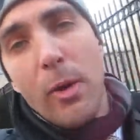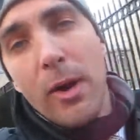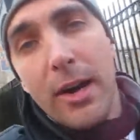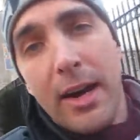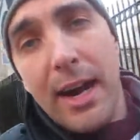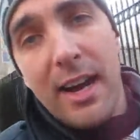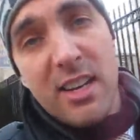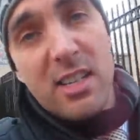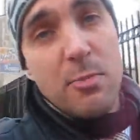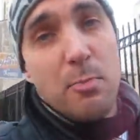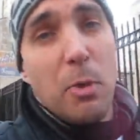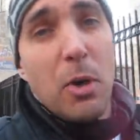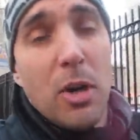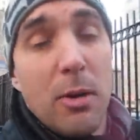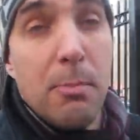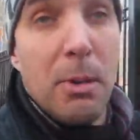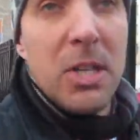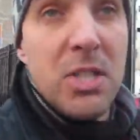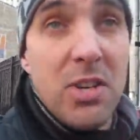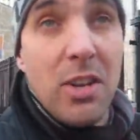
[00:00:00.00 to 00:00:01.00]
warehouse,
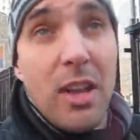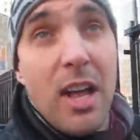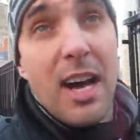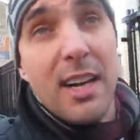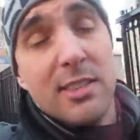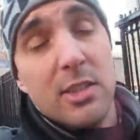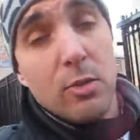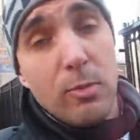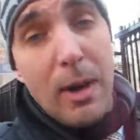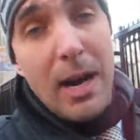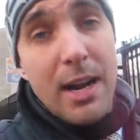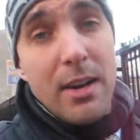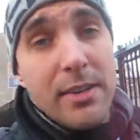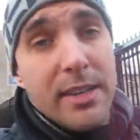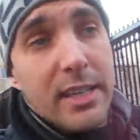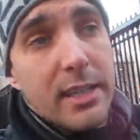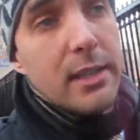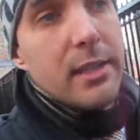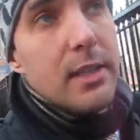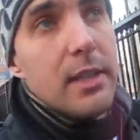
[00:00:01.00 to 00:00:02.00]
bought a bunch of lots
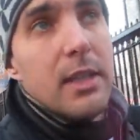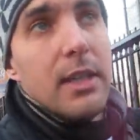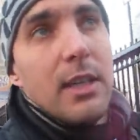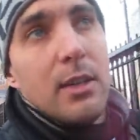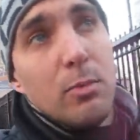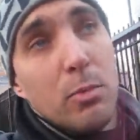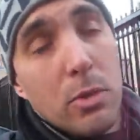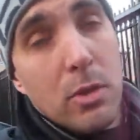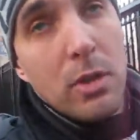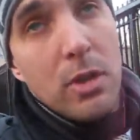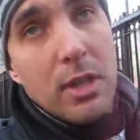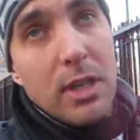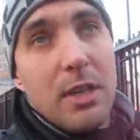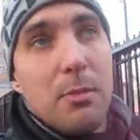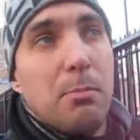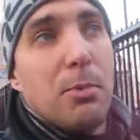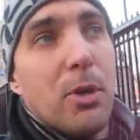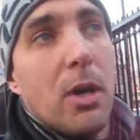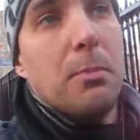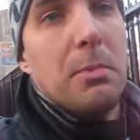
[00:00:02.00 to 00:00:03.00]
around it. We're looking
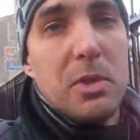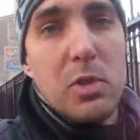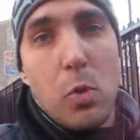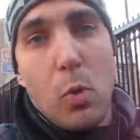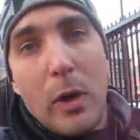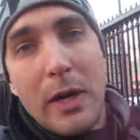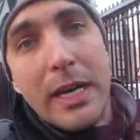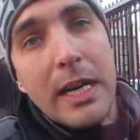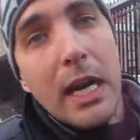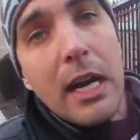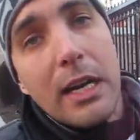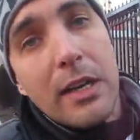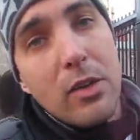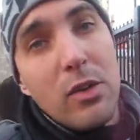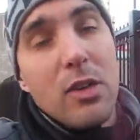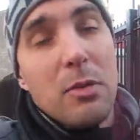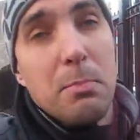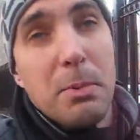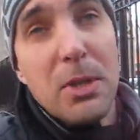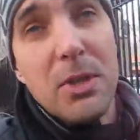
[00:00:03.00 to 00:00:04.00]
to put up a twenty-nine
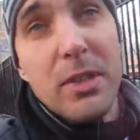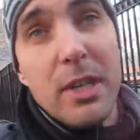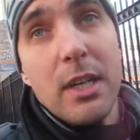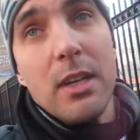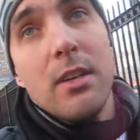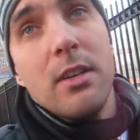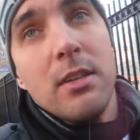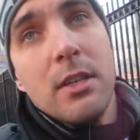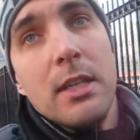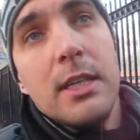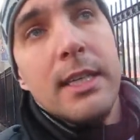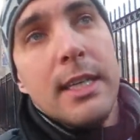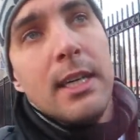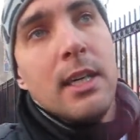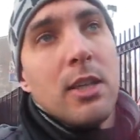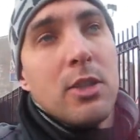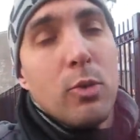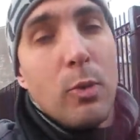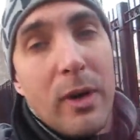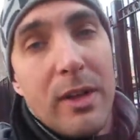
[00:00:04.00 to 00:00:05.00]
unit building,
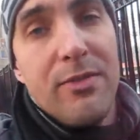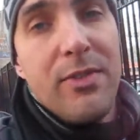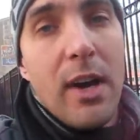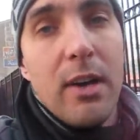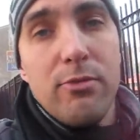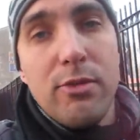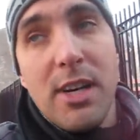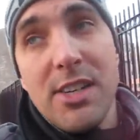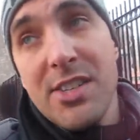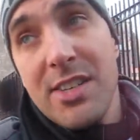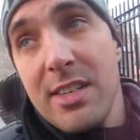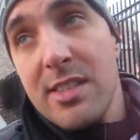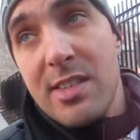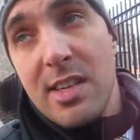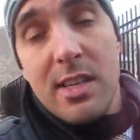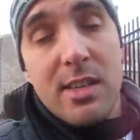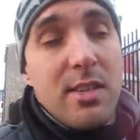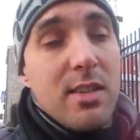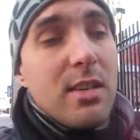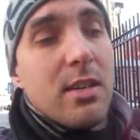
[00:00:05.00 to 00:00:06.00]
twenty-five
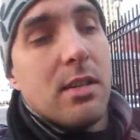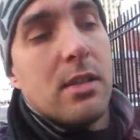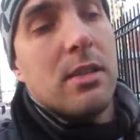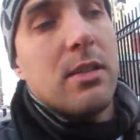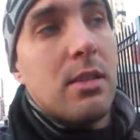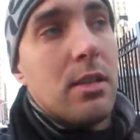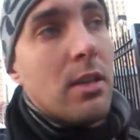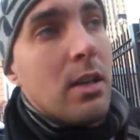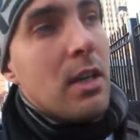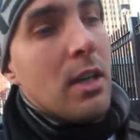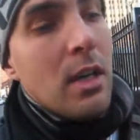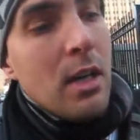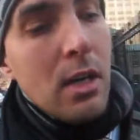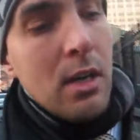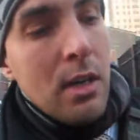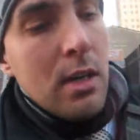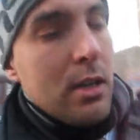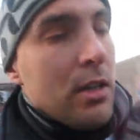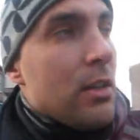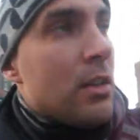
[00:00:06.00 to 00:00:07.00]
residences,
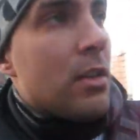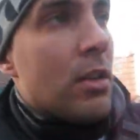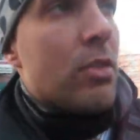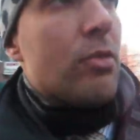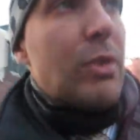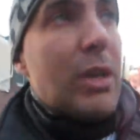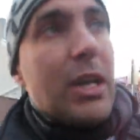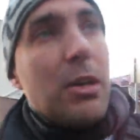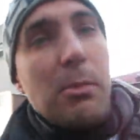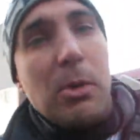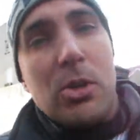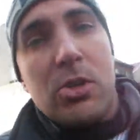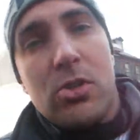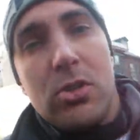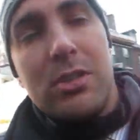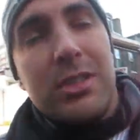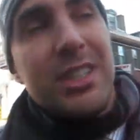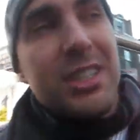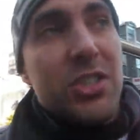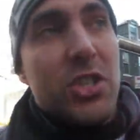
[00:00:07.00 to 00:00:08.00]
three
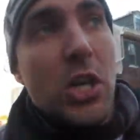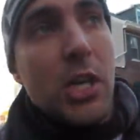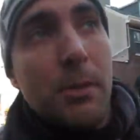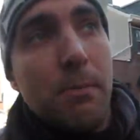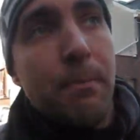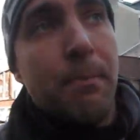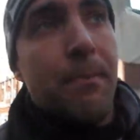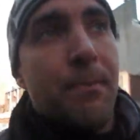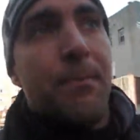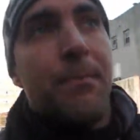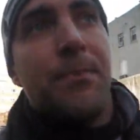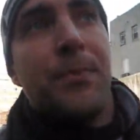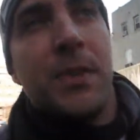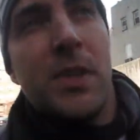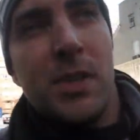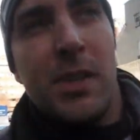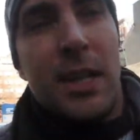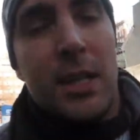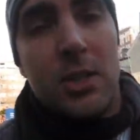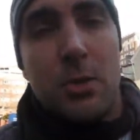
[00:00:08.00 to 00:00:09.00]
commercial and a gym,
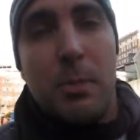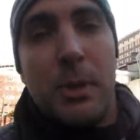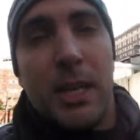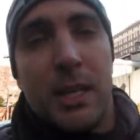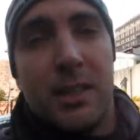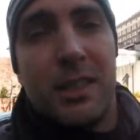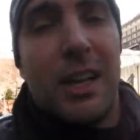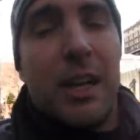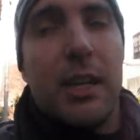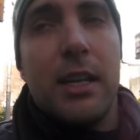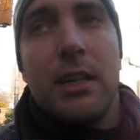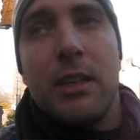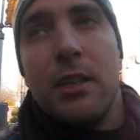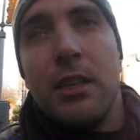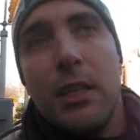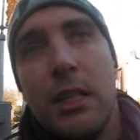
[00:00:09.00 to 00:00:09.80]
so that should be exciting.